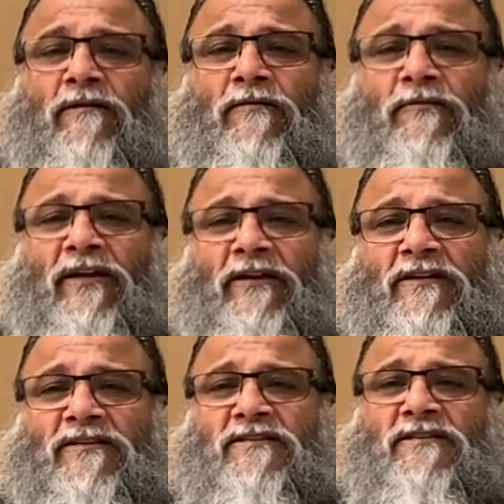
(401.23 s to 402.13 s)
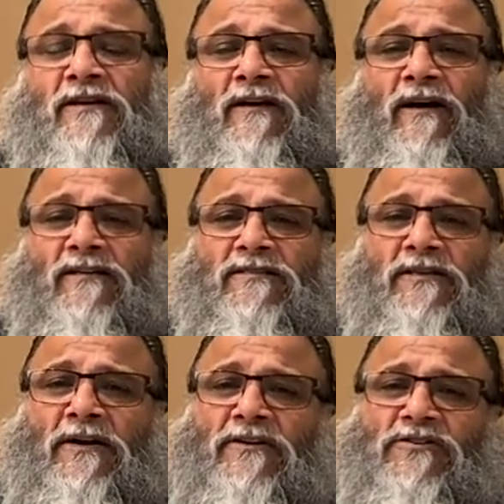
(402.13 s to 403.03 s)
uh, various
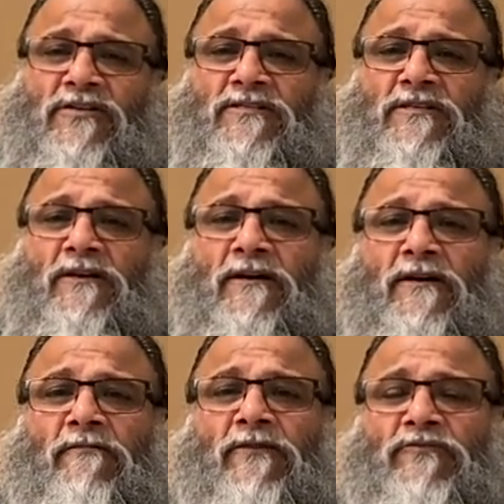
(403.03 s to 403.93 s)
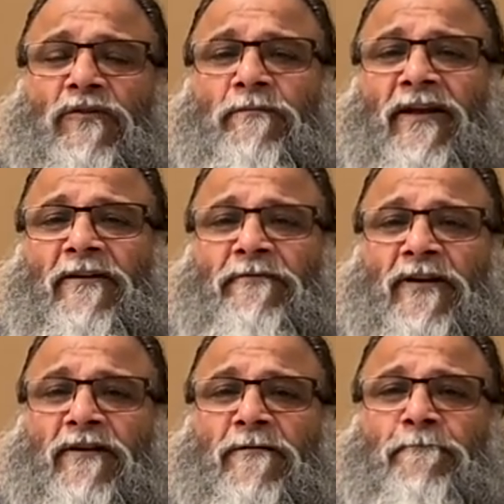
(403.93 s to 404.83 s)
astra and shastra which will
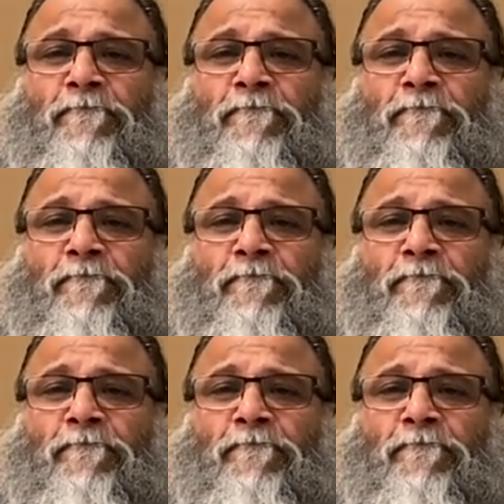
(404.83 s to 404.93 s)
benefit,